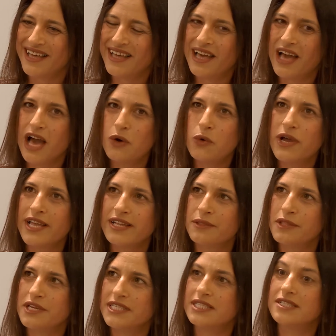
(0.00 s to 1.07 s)
How
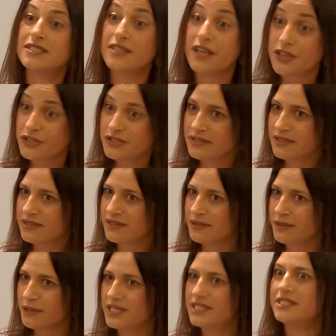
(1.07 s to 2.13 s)
can they start
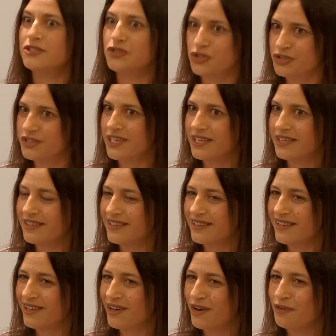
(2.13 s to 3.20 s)
this journey
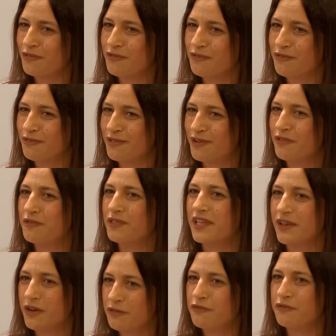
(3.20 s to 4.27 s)
of
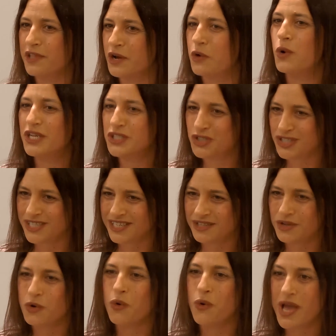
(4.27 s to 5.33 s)
the
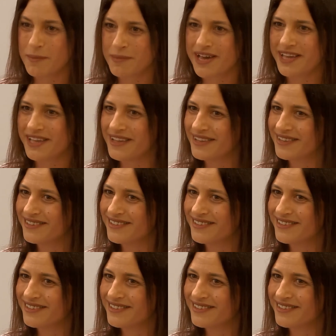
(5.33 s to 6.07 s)
question, who am I?